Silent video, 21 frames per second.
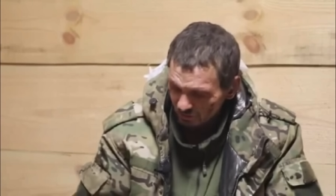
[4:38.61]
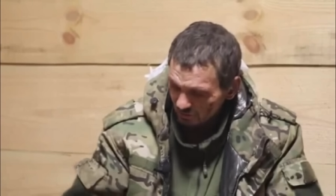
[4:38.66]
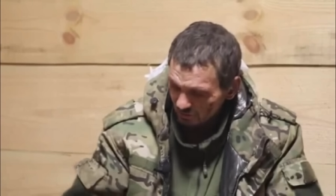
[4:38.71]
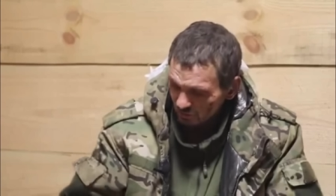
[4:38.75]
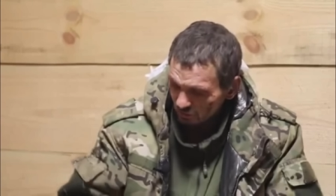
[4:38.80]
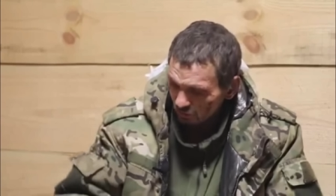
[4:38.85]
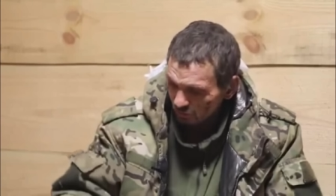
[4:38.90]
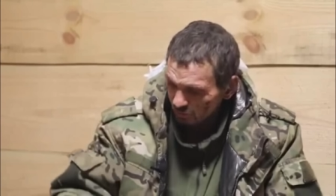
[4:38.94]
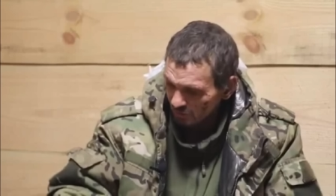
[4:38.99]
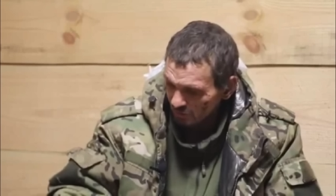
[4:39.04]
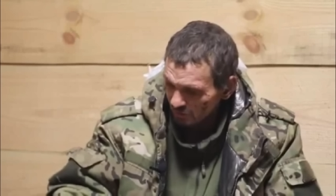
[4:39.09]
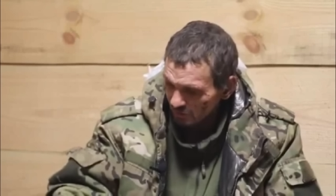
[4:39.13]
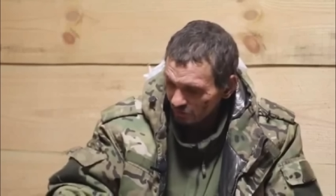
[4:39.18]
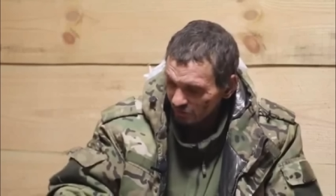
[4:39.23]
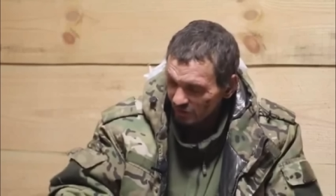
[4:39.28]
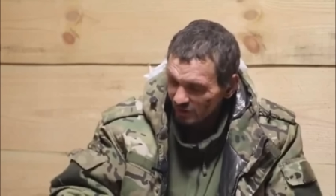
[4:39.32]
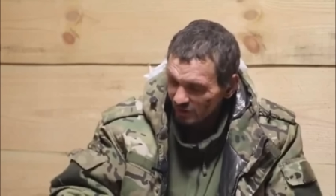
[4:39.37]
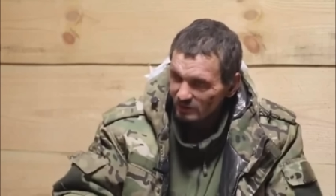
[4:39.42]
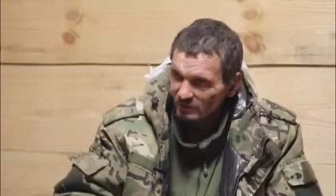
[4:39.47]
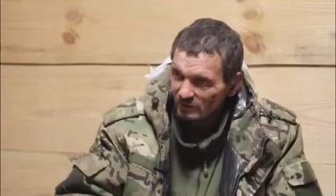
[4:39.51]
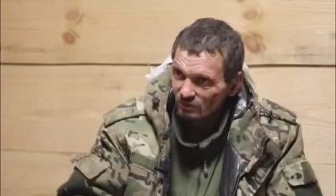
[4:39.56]
I even
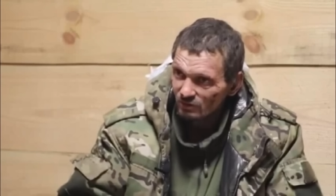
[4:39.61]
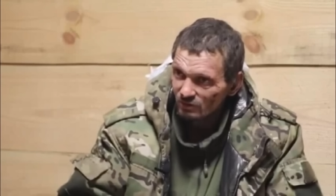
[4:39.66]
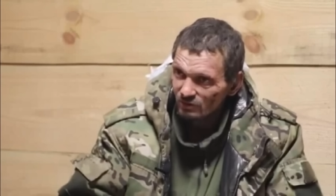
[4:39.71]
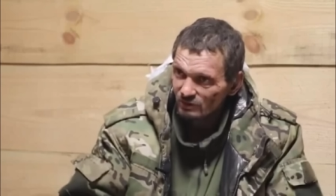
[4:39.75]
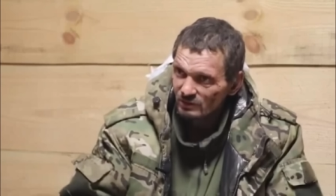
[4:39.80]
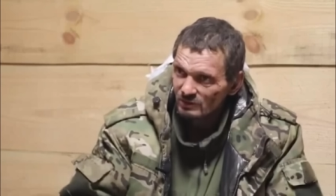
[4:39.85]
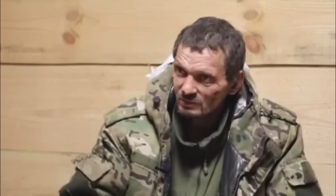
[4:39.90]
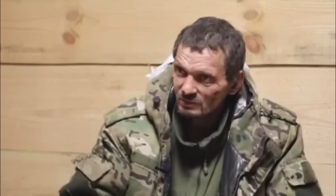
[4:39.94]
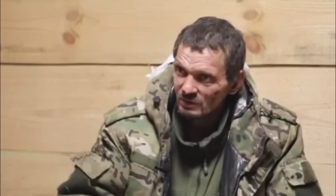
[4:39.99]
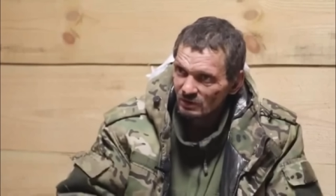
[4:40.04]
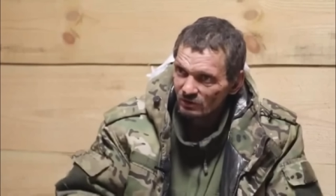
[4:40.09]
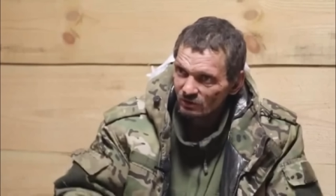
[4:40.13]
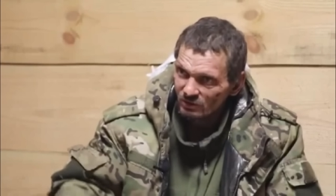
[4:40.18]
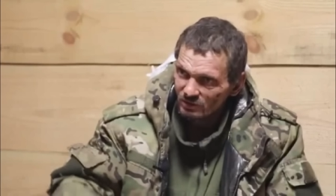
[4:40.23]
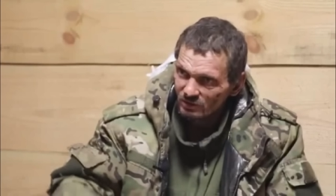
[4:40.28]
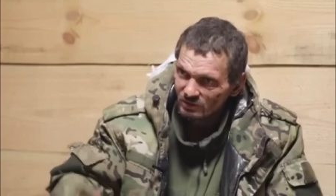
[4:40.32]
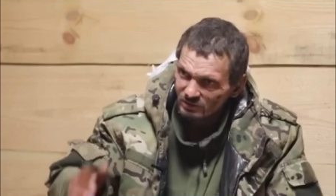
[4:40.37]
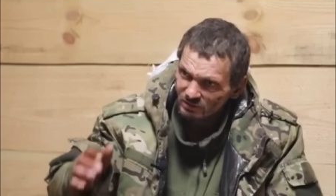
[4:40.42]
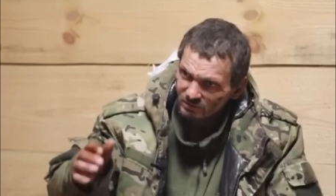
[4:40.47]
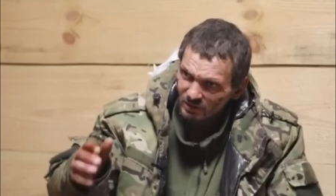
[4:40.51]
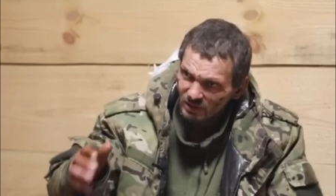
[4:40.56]
started talking to them,
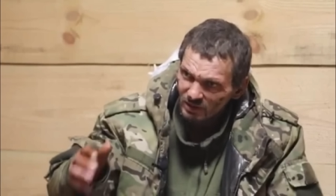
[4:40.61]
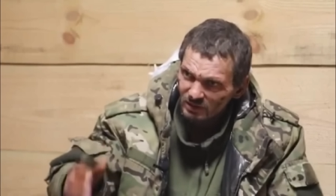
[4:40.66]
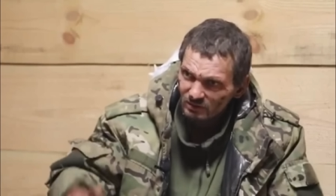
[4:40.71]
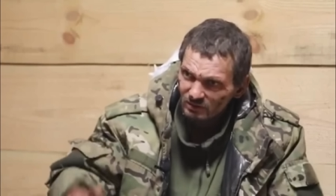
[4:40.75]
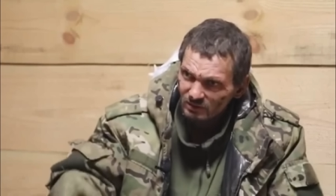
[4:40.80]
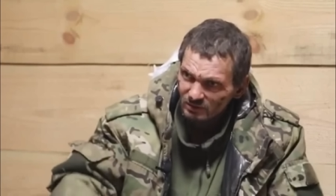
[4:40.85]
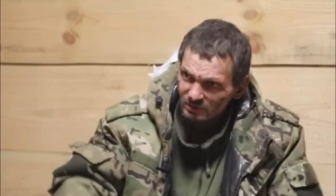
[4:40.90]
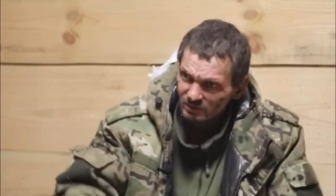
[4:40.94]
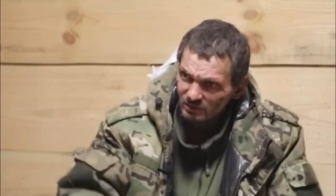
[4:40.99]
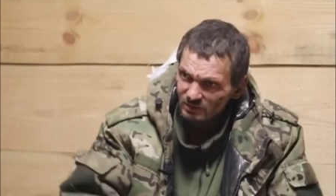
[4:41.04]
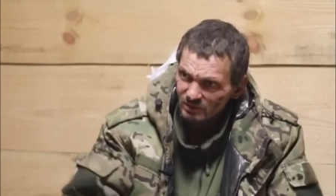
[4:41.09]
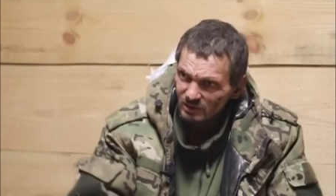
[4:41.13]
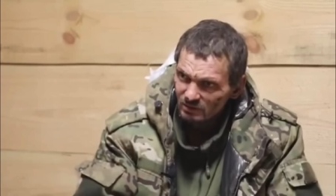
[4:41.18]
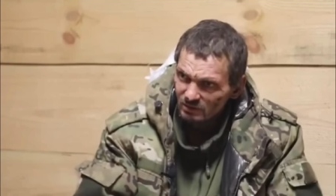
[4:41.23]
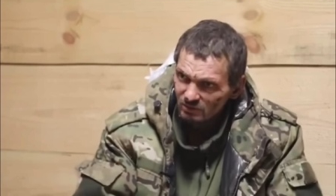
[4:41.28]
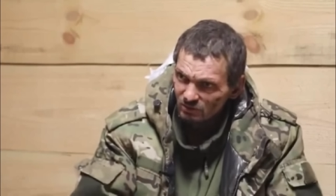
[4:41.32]
sitting there,